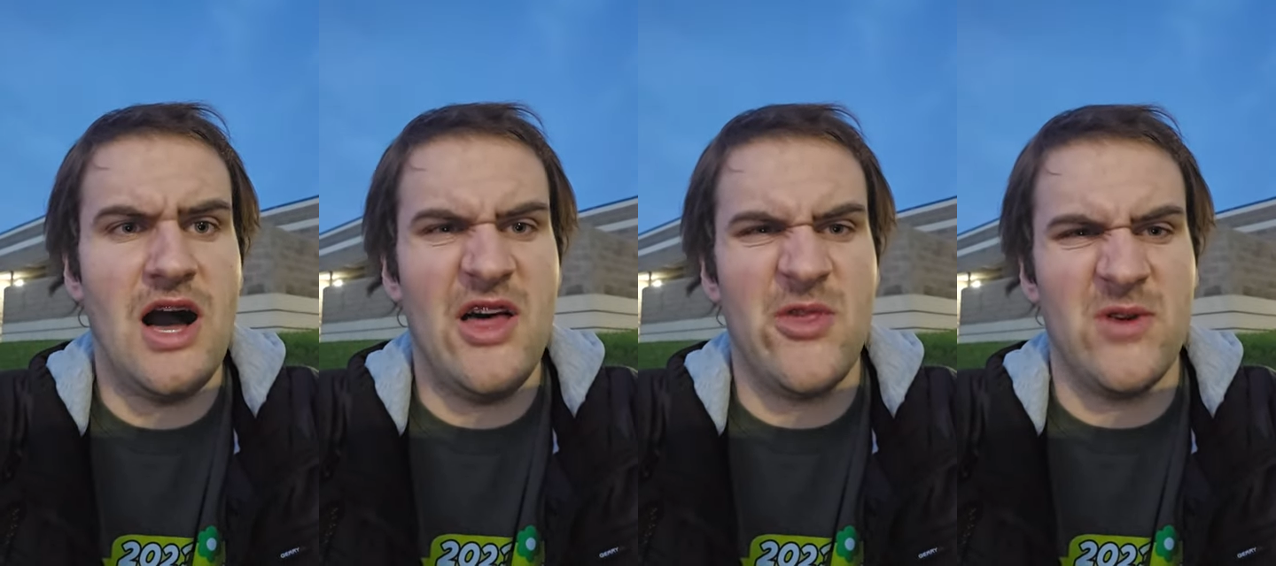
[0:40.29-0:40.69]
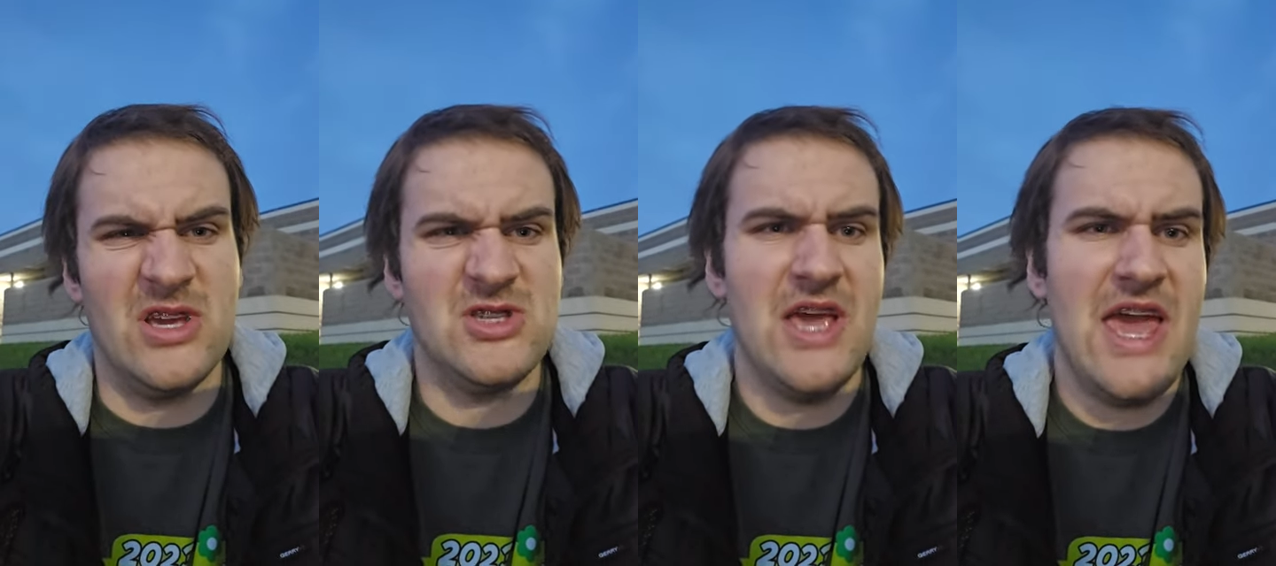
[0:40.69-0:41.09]

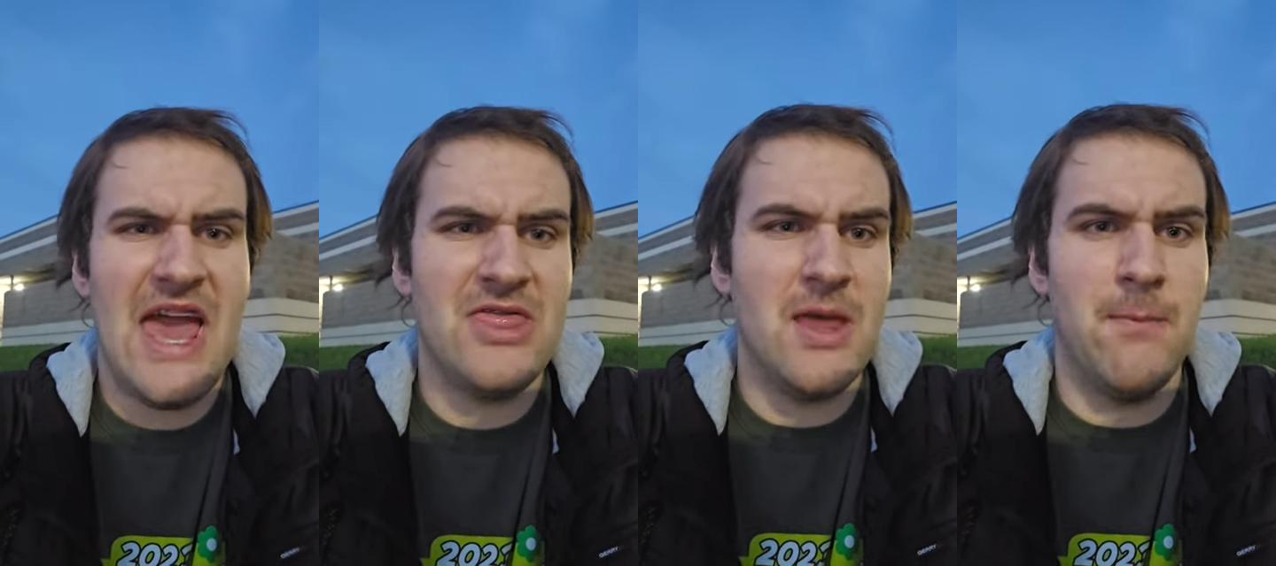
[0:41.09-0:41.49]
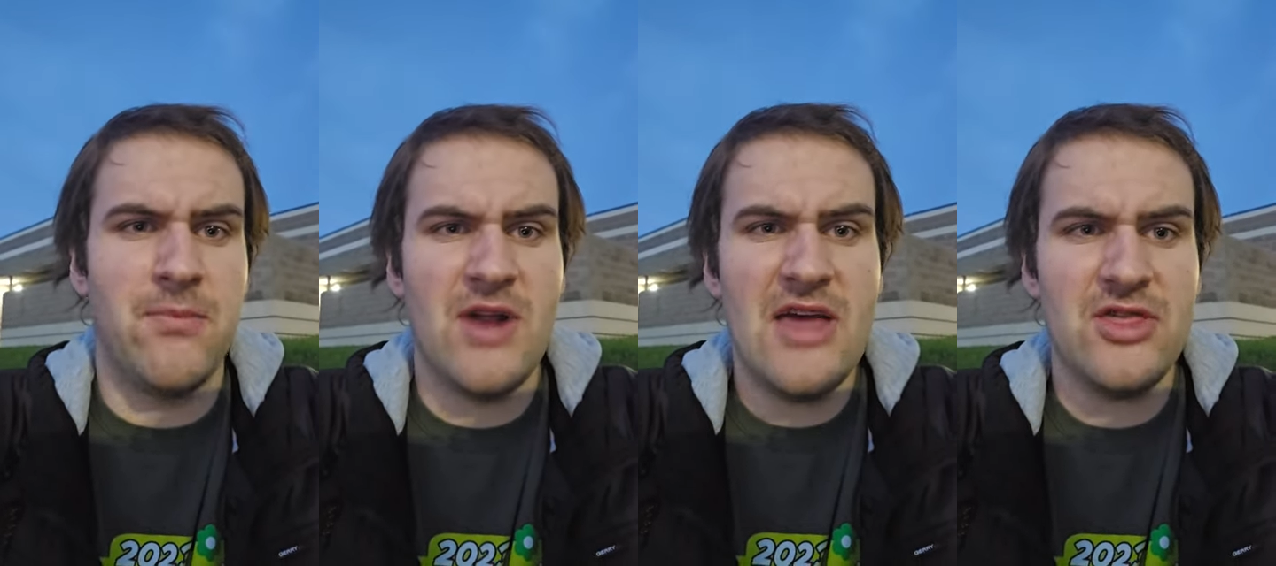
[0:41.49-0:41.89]
offerings and the
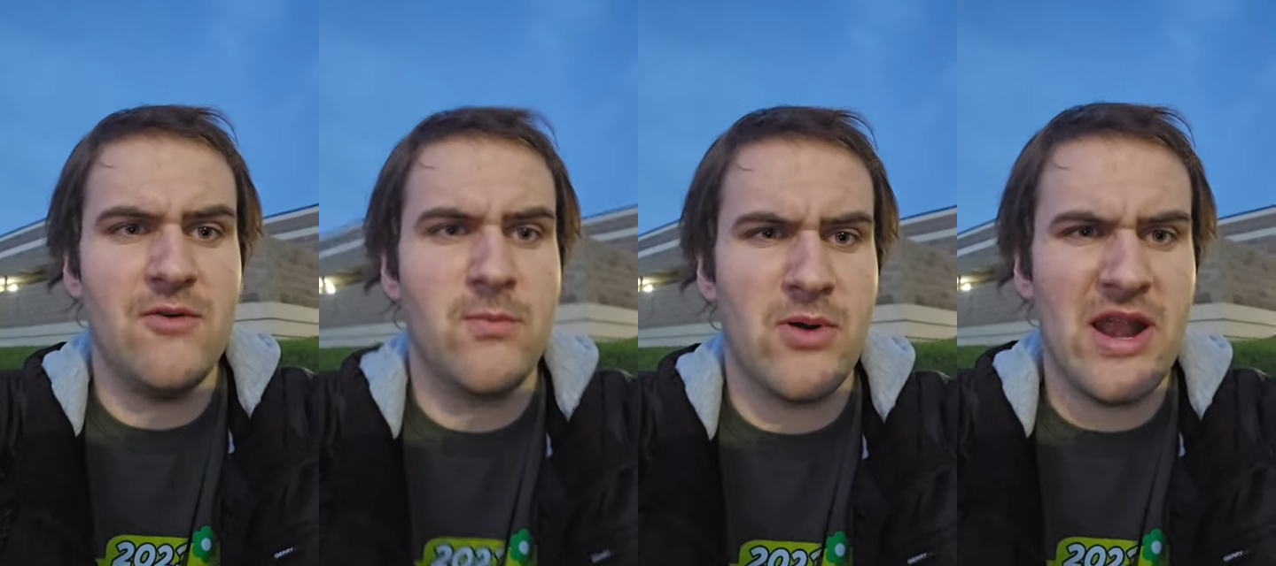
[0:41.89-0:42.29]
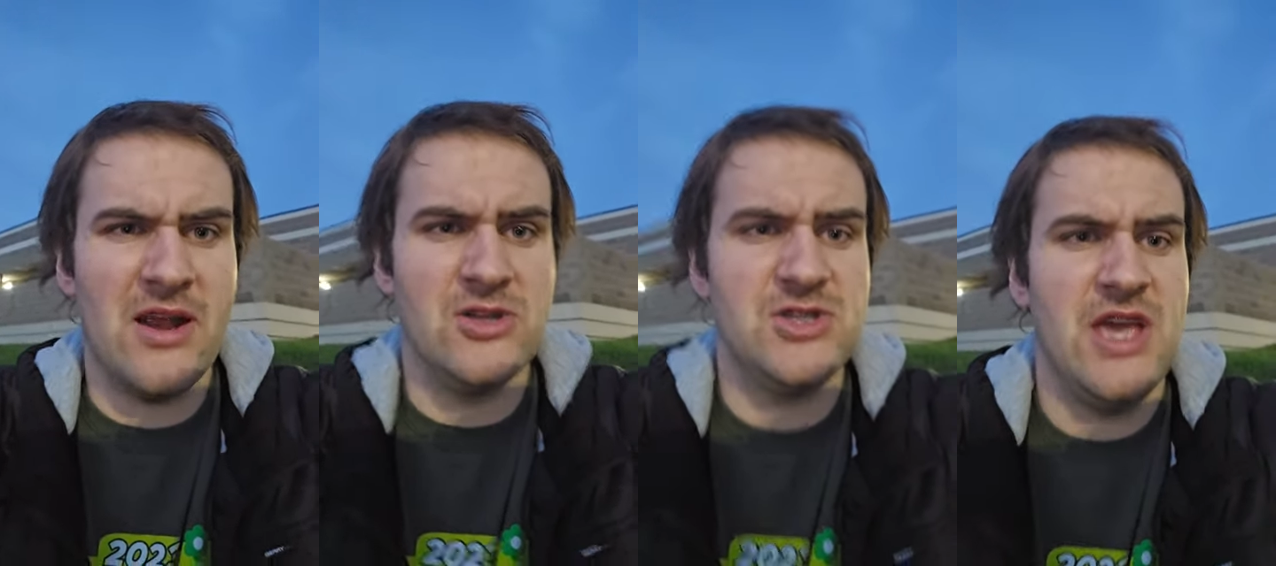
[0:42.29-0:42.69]
breath of
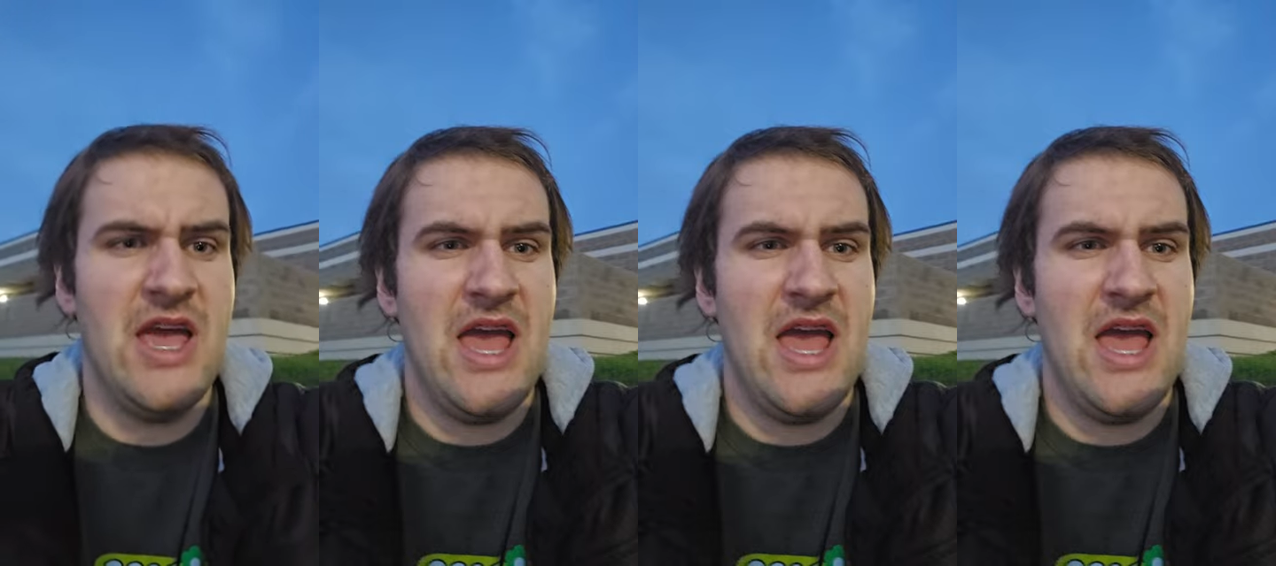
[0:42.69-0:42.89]
prayers,